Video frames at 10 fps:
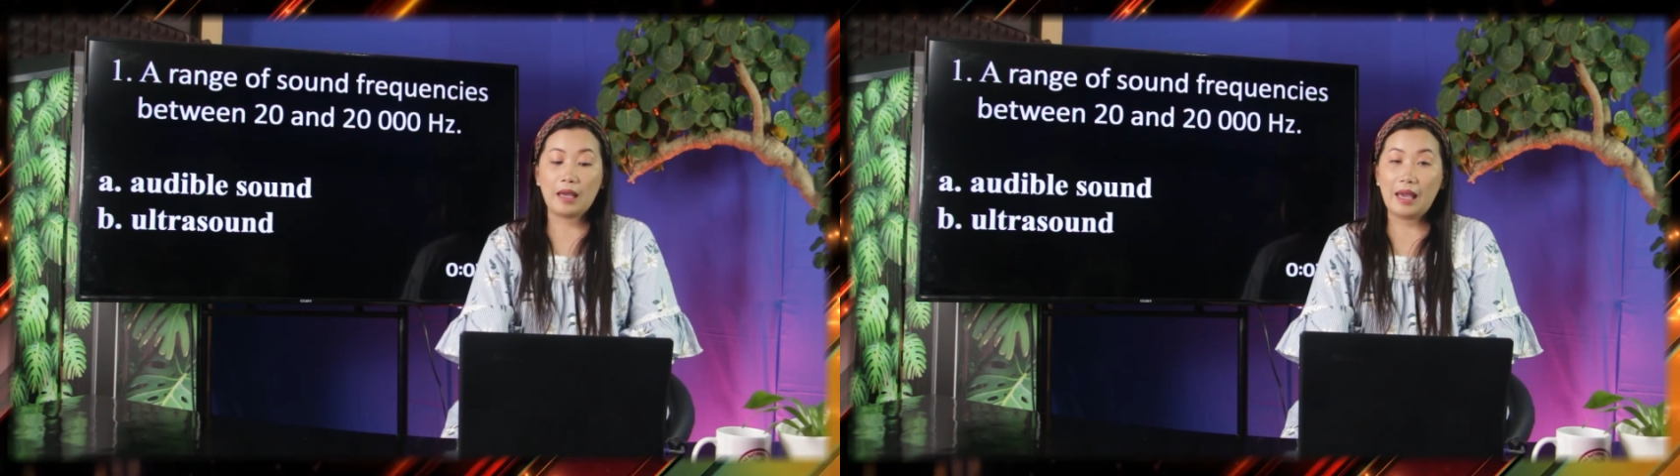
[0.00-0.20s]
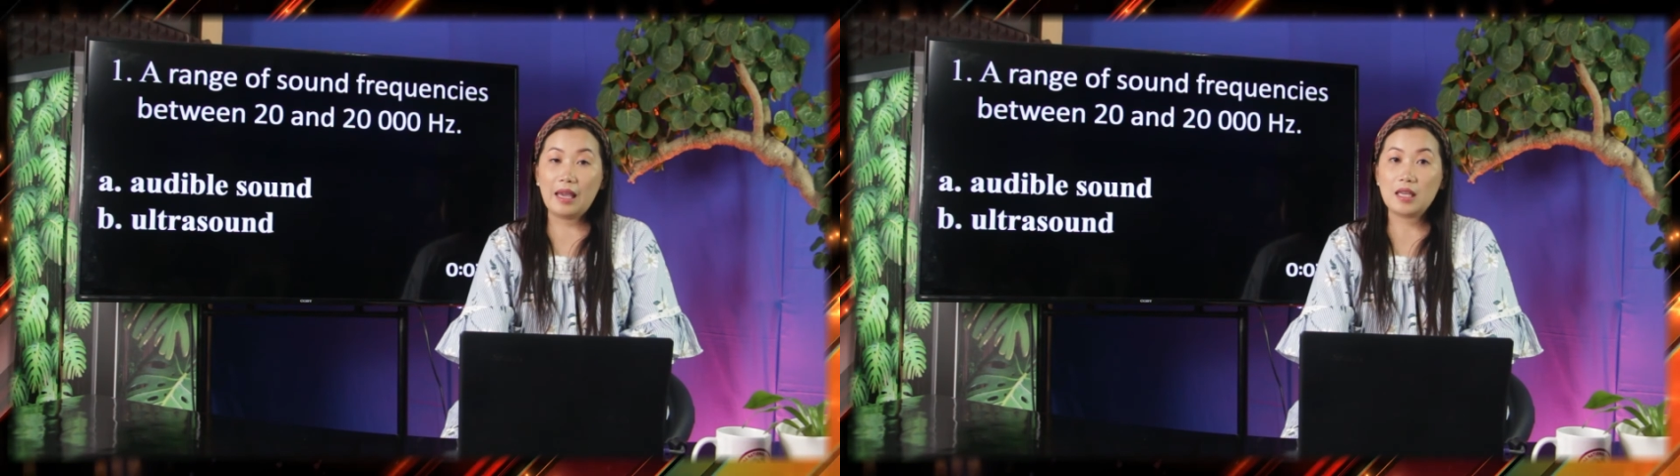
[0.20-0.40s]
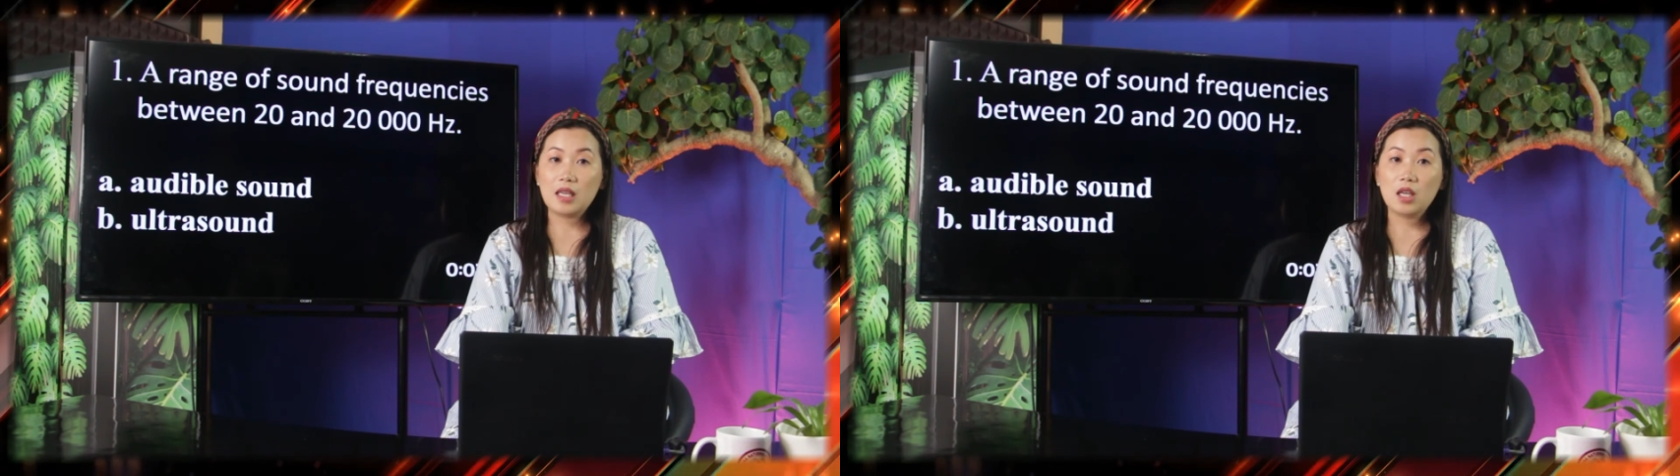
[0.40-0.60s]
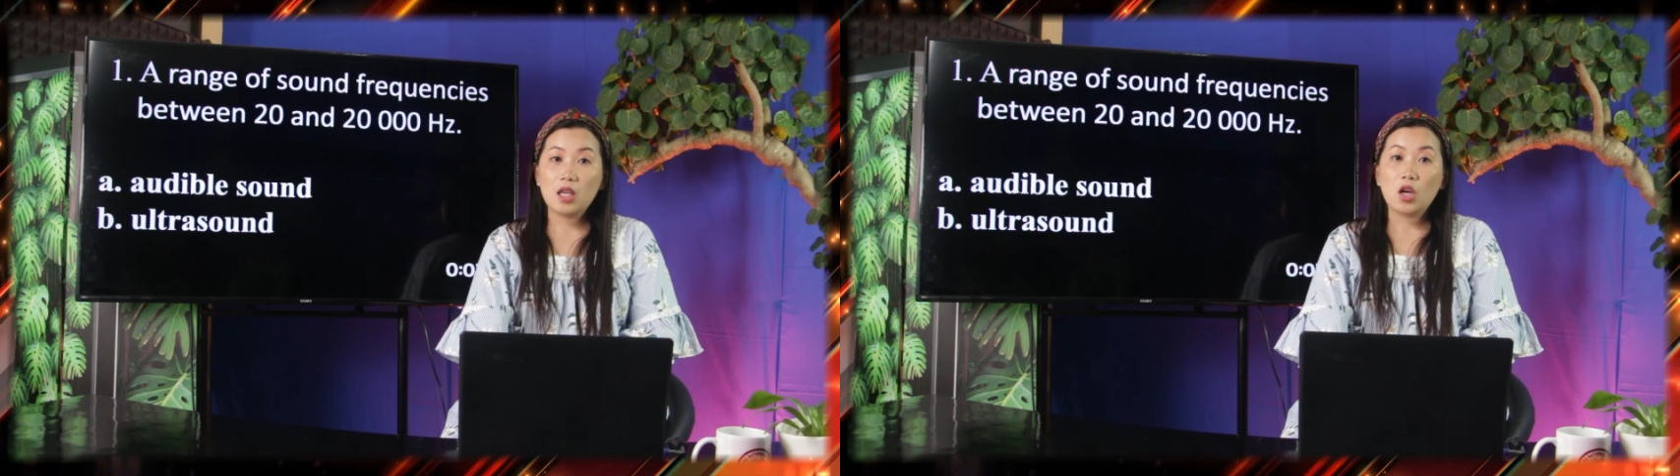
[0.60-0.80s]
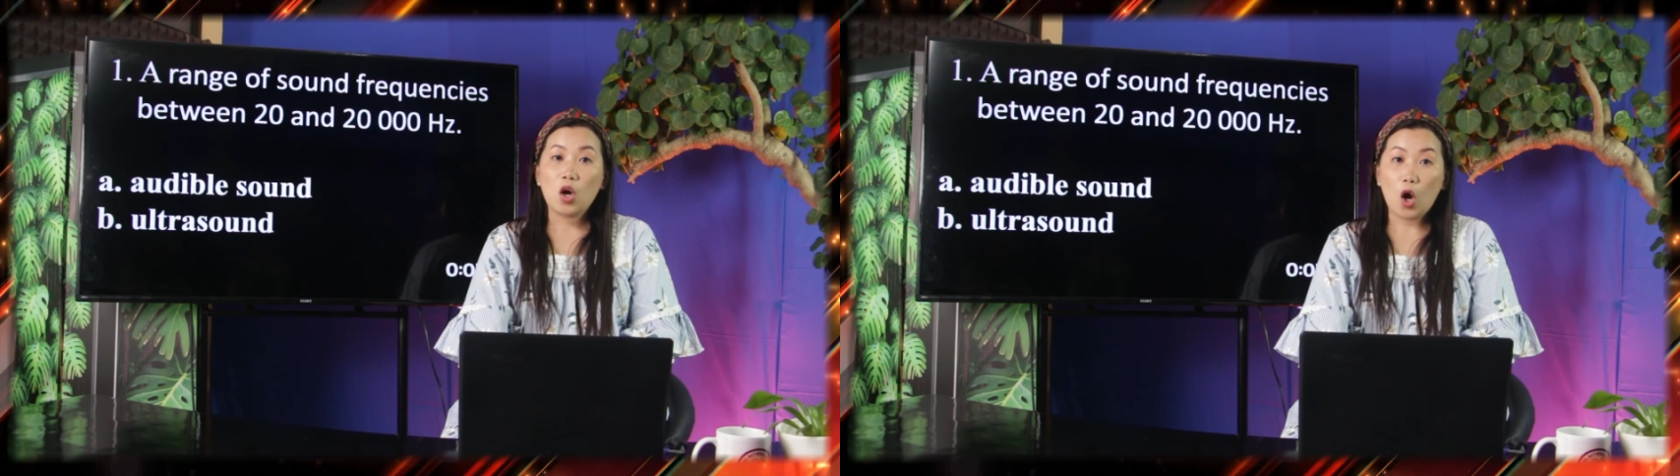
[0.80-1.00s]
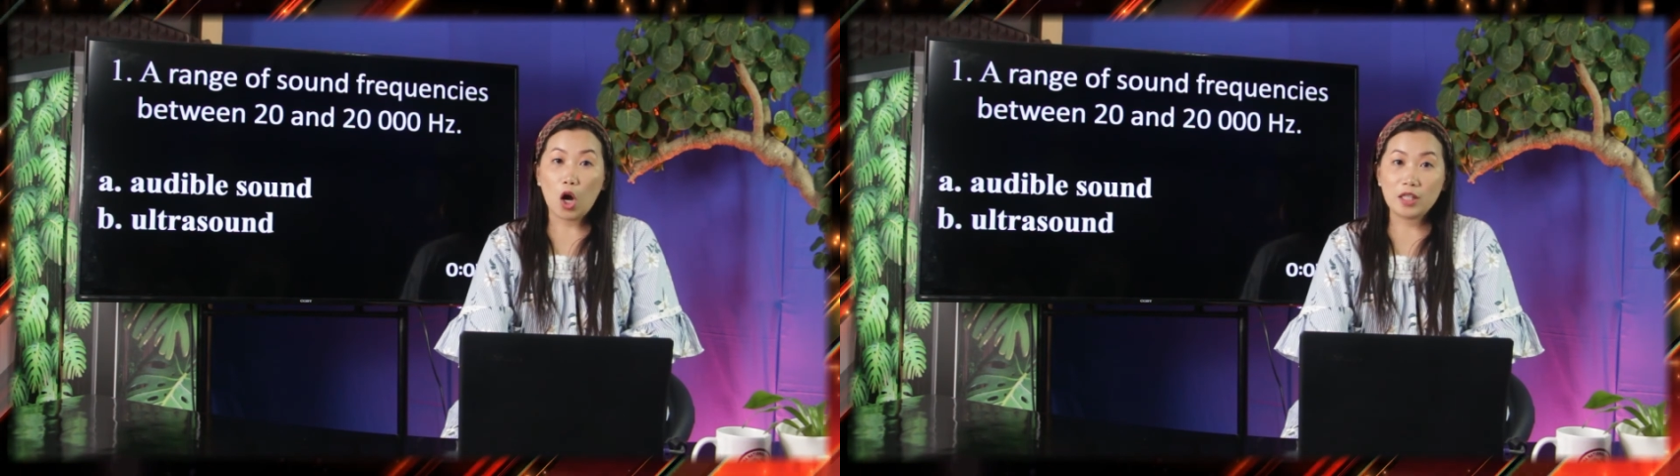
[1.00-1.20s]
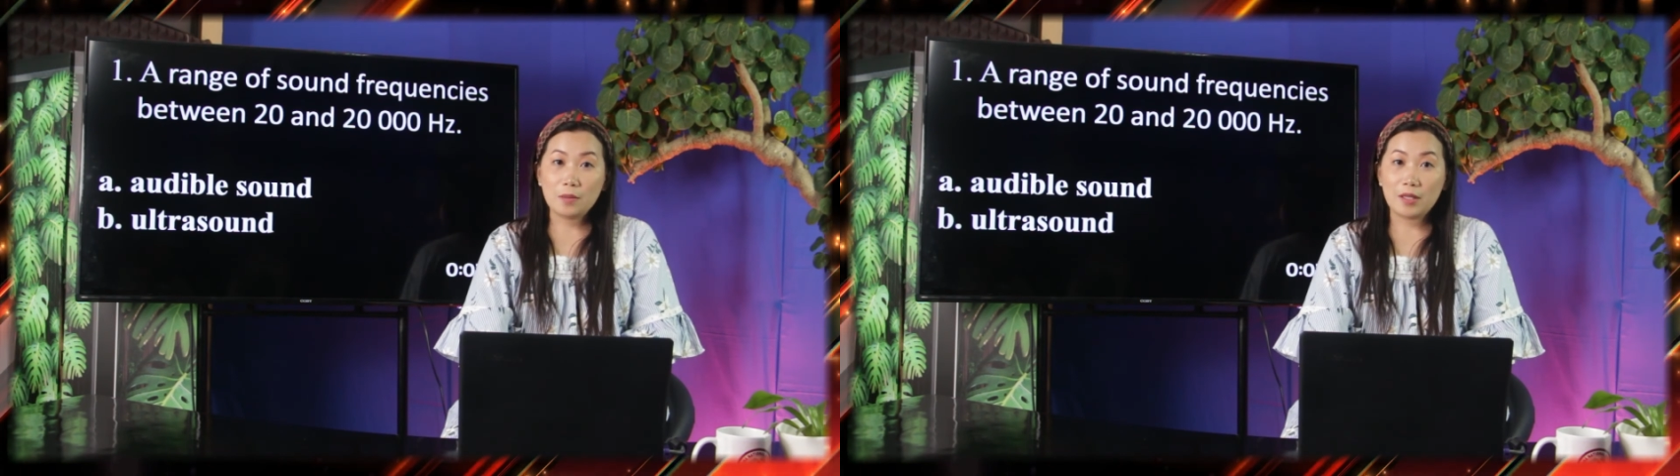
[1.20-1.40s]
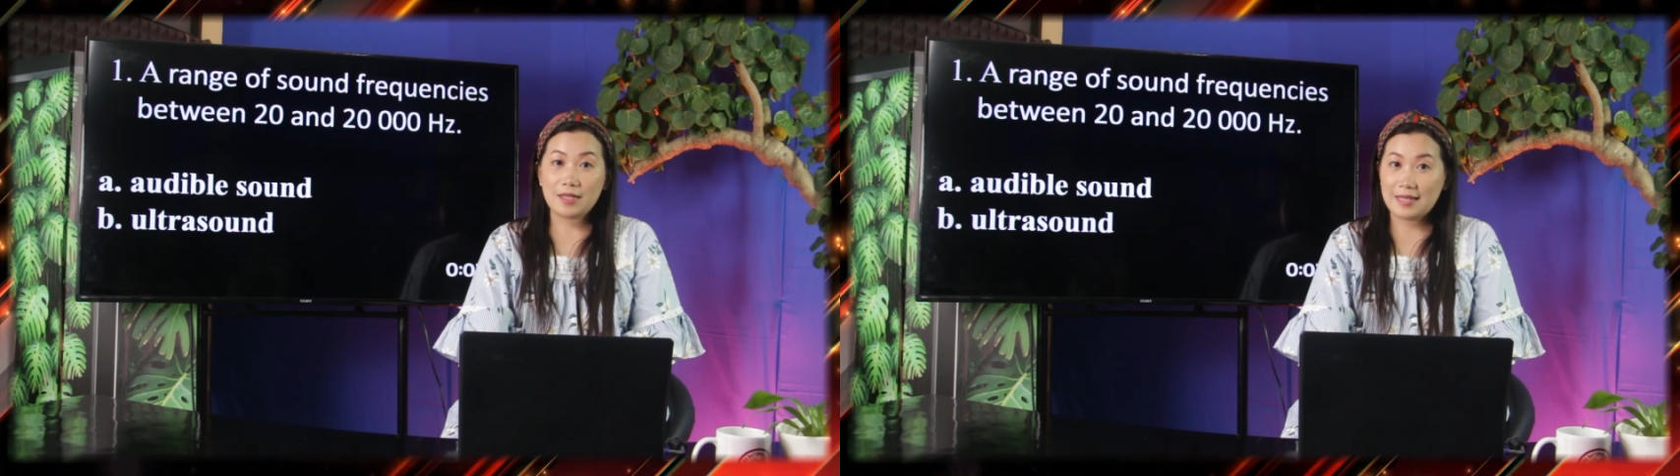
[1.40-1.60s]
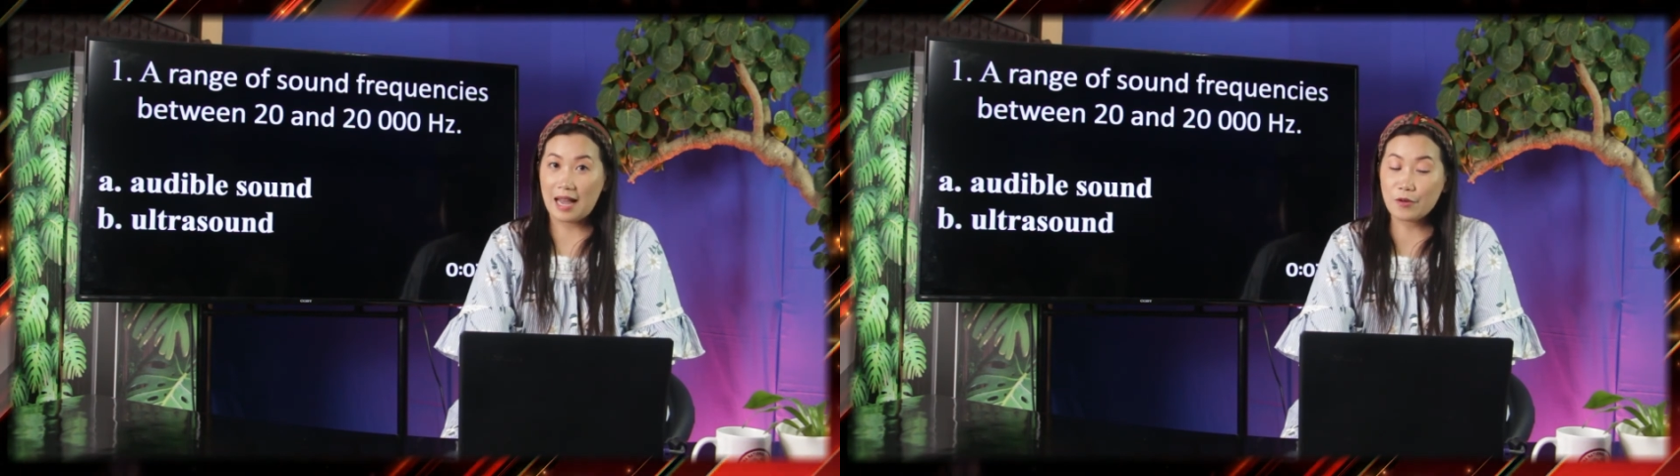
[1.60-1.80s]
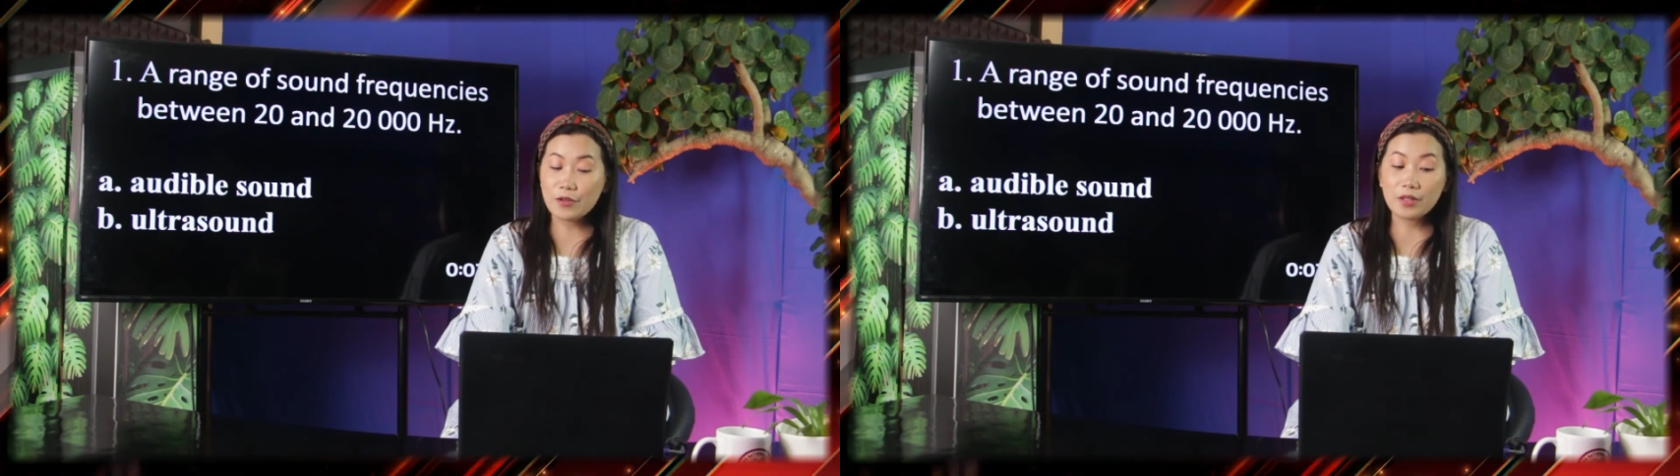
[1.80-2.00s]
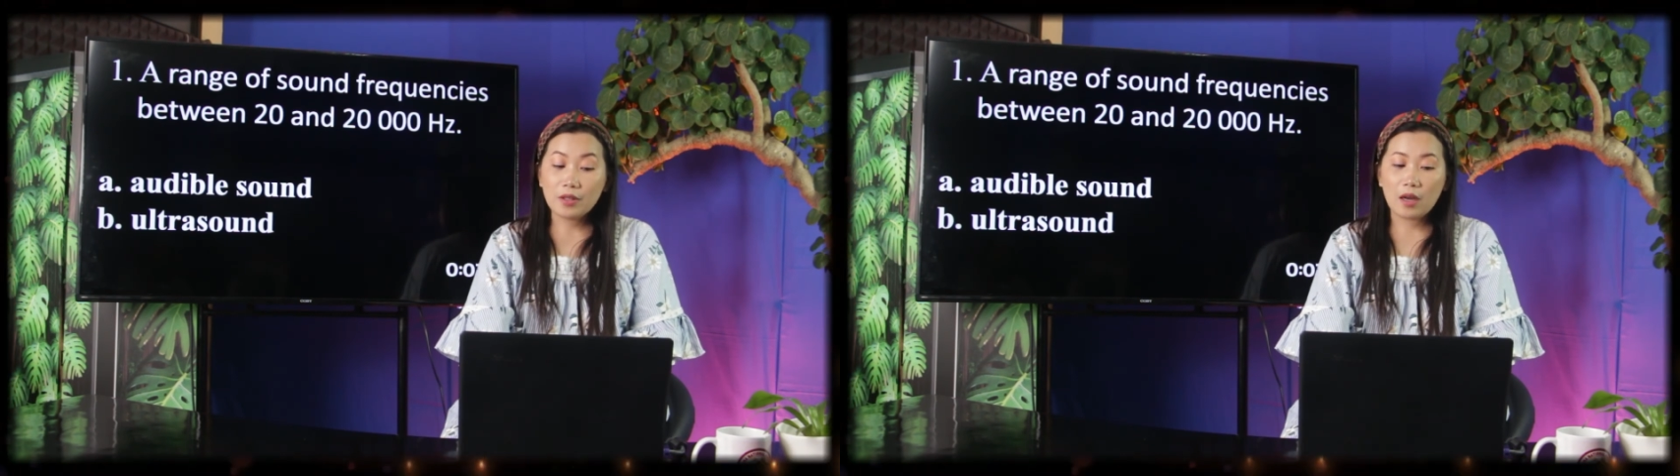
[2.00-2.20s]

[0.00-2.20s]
A. Audible sound.